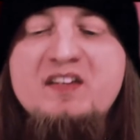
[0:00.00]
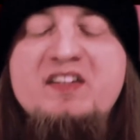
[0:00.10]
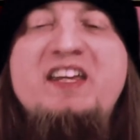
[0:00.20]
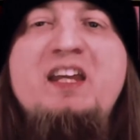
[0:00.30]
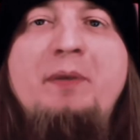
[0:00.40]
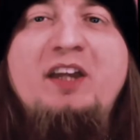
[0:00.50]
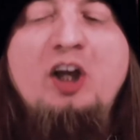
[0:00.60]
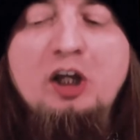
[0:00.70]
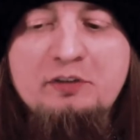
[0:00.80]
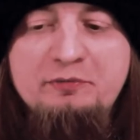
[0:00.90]
To get a
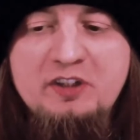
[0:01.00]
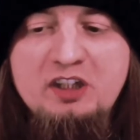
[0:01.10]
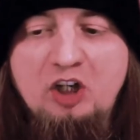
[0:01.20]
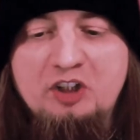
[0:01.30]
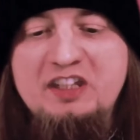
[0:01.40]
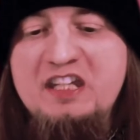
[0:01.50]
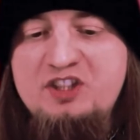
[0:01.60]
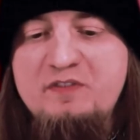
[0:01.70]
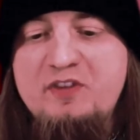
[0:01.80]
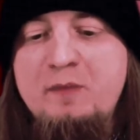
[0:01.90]
biography on
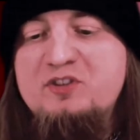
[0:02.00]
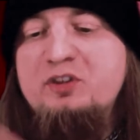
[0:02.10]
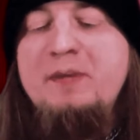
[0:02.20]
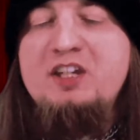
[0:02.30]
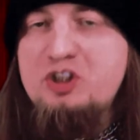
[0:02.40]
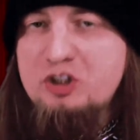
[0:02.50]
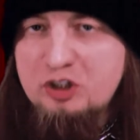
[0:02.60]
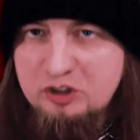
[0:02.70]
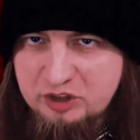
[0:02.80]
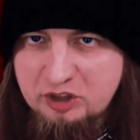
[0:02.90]
each of them, so make
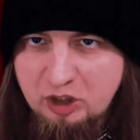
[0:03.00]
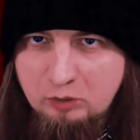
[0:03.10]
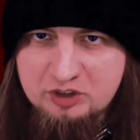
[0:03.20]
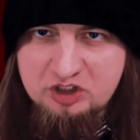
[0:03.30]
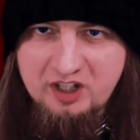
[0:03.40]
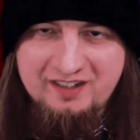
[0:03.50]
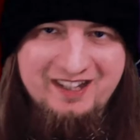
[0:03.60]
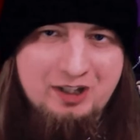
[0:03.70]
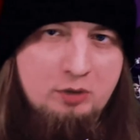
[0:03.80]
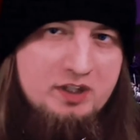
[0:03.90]
sure you go and check
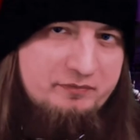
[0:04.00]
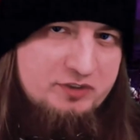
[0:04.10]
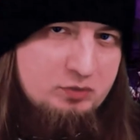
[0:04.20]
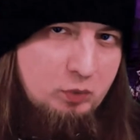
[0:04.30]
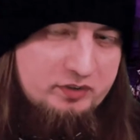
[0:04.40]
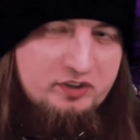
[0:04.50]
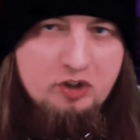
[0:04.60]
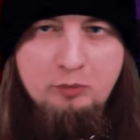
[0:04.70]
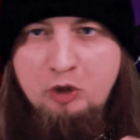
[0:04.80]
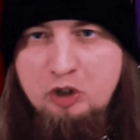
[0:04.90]
that out if you want to
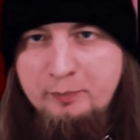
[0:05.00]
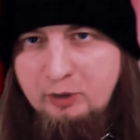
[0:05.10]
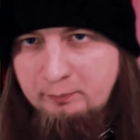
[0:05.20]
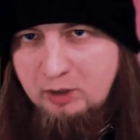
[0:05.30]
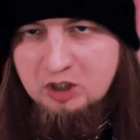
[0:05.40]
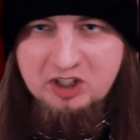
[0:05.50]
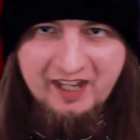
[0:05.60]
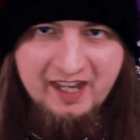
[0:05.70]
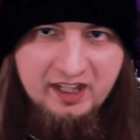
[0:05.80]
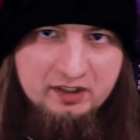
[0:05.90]
know more about Marduk
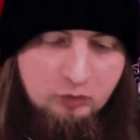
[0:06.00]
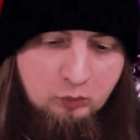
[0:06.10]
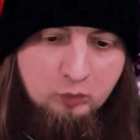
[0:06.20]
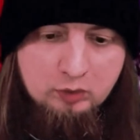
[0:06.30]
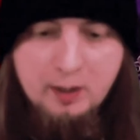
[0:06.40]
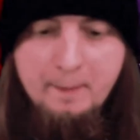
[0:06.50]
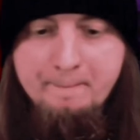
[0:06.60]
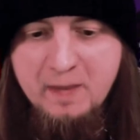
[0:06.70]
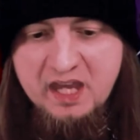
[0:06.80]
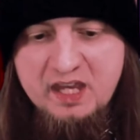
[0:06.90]
and or
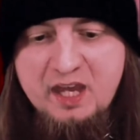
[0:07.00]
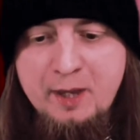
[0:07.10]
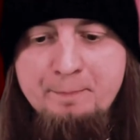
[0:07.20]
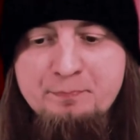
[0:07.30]
Mayhem.